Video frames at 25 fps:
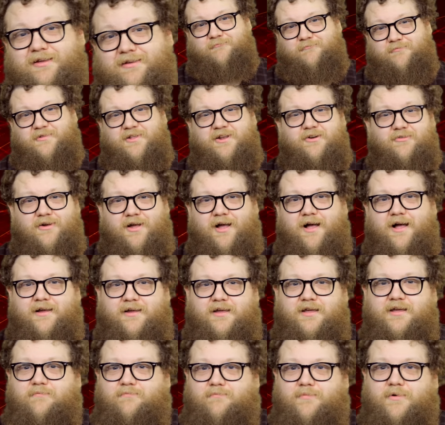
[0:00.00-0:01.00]
A little
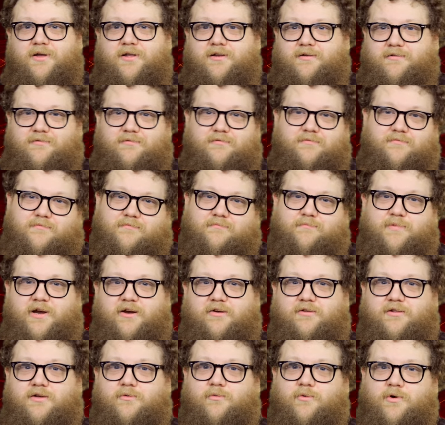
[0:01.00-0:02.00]
cocky, but
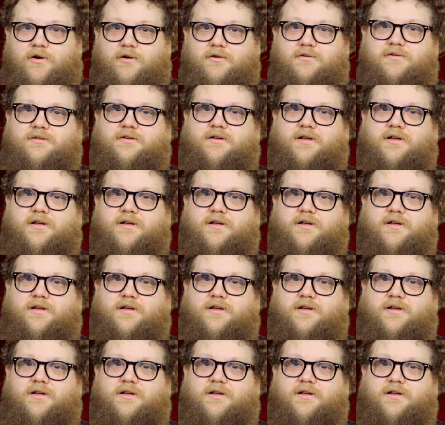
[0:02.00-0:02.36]
apparently worked